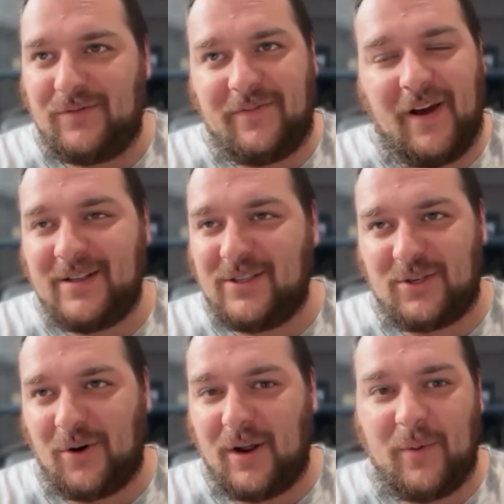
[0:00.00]
Fun
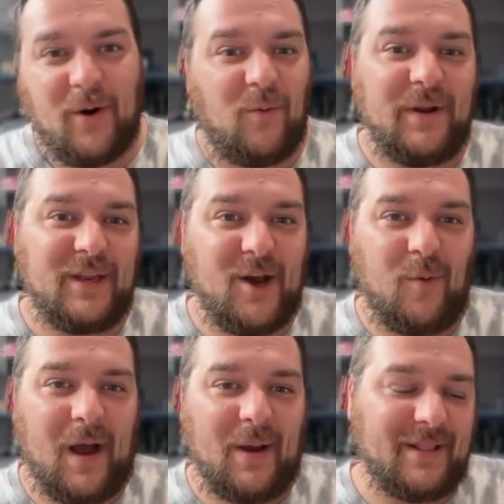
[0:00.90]
story. We don't really know why.